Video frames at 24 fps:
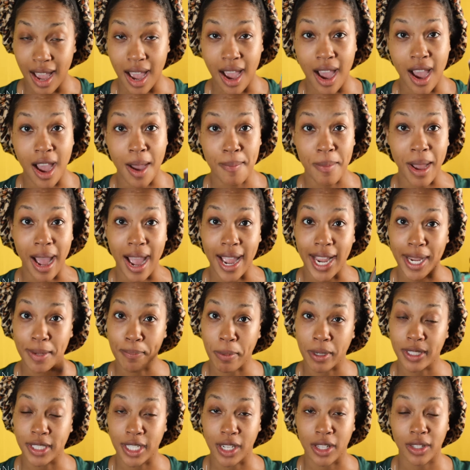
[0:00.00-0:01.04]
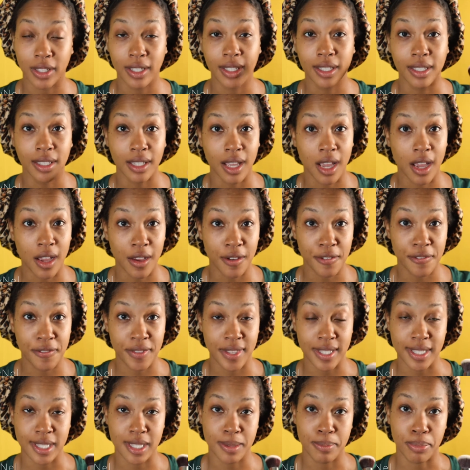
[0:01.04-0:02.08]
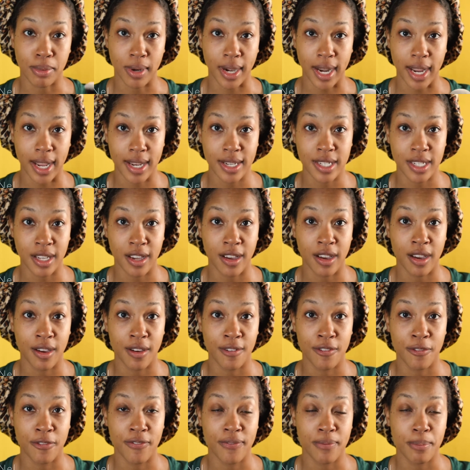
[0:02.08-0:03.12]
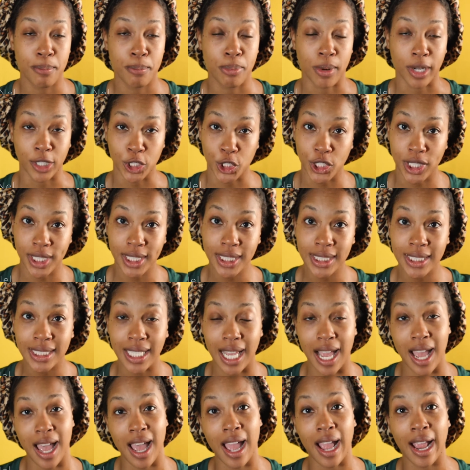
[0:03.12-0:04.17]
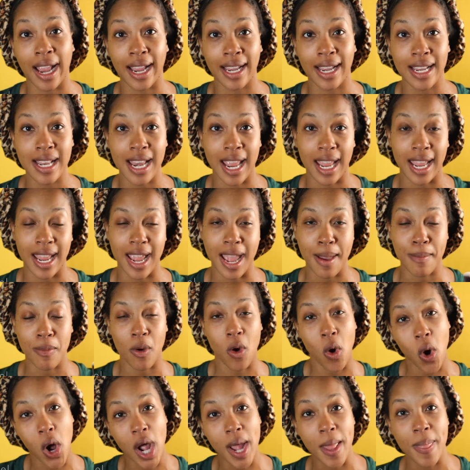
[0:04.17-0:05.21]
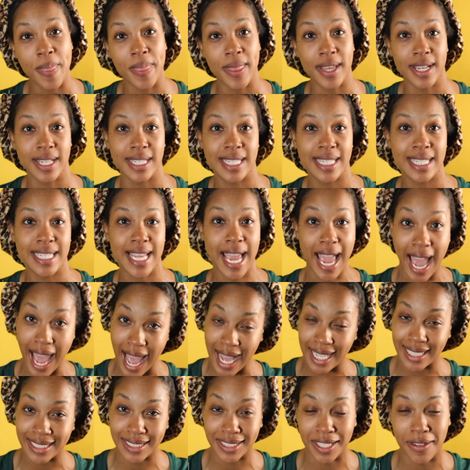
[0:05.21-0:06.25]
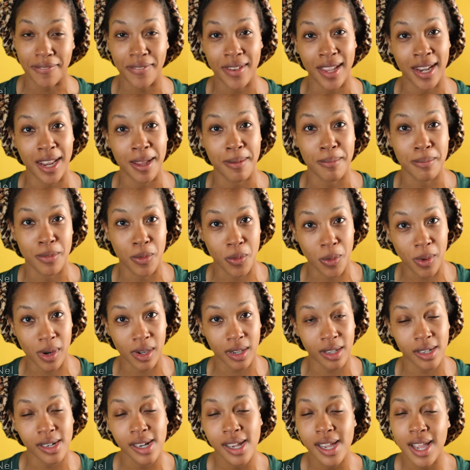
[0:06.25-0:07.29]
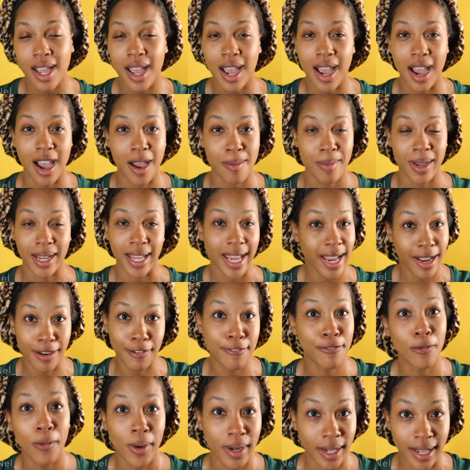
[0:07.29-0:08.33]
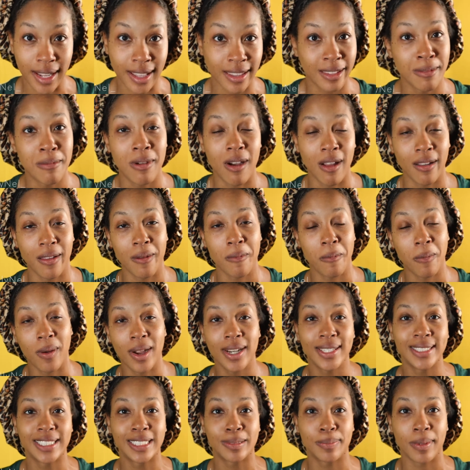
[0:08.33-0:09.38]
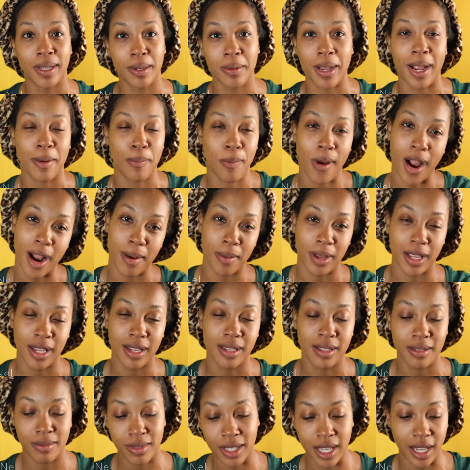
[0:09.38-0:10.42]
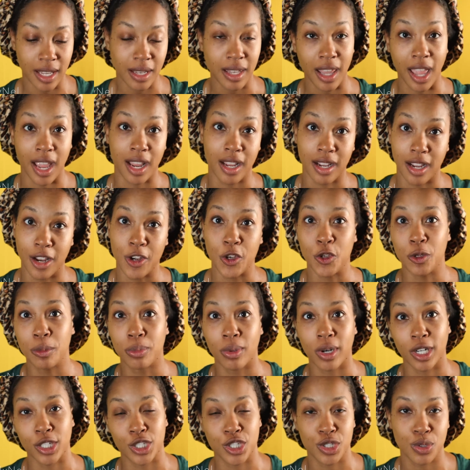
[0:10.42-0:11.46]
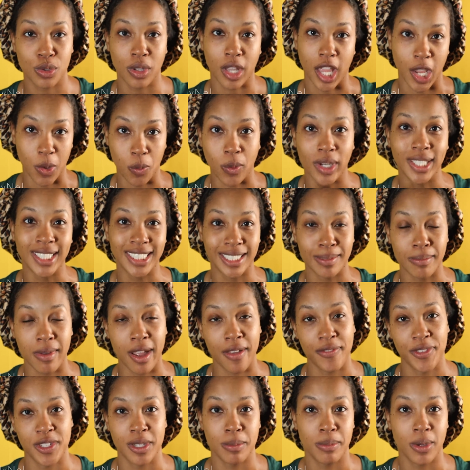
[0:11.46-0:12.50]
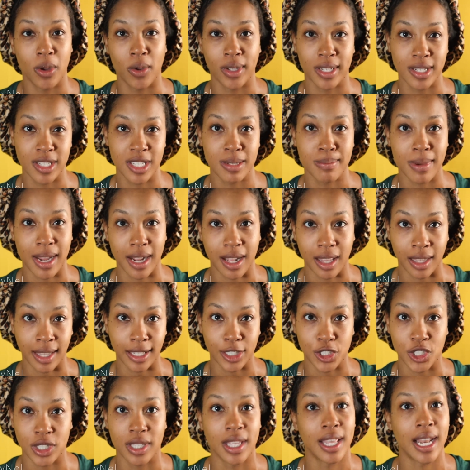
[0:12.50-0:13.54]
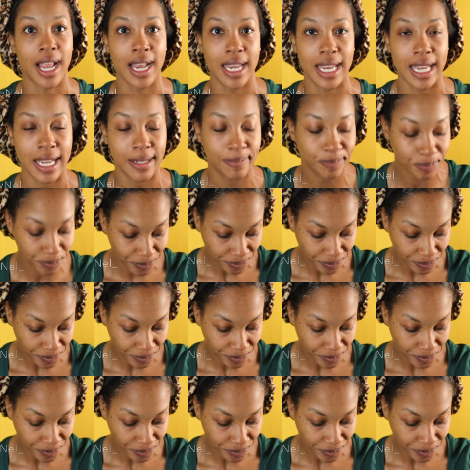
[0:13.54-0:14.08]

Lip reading: I particularly love this brand of brushes. I am on the task of getting more. I can't afford to get them all at once, but I probably get like a new brush like once a month to build into my collection that I need.